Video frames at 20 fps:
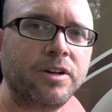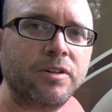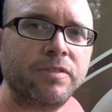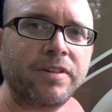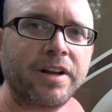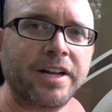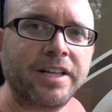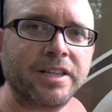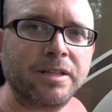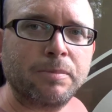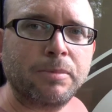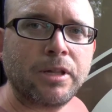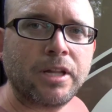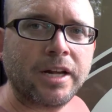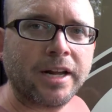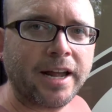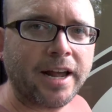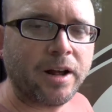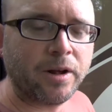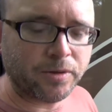of getting the
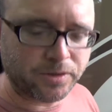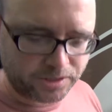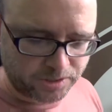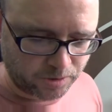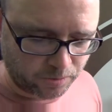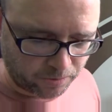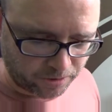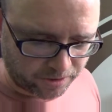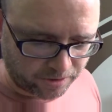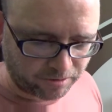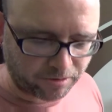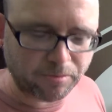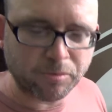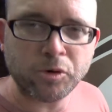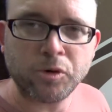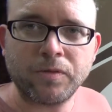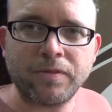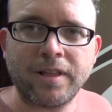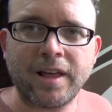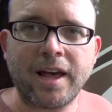plug out. So we're going to
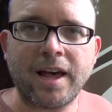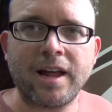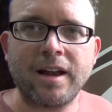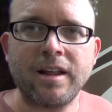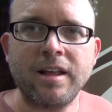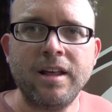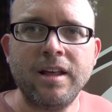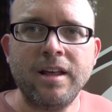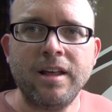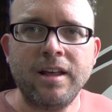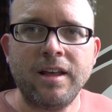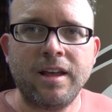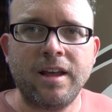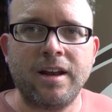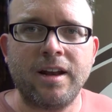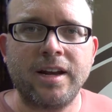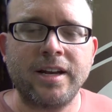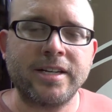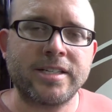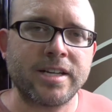remove that,
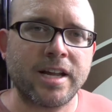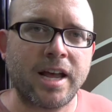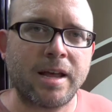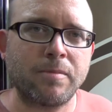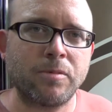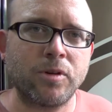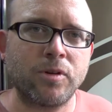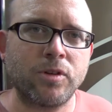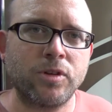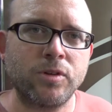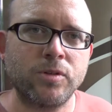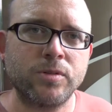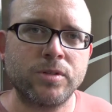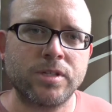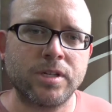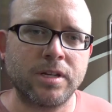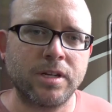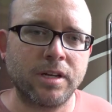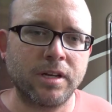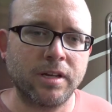and anytime you're
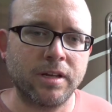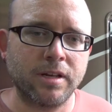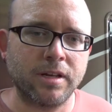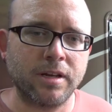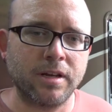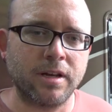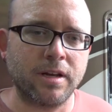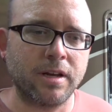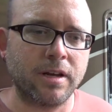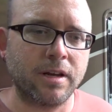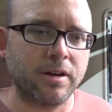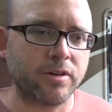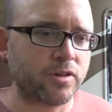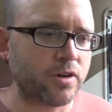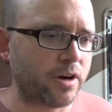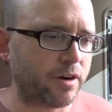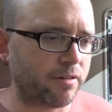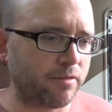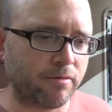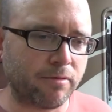trying to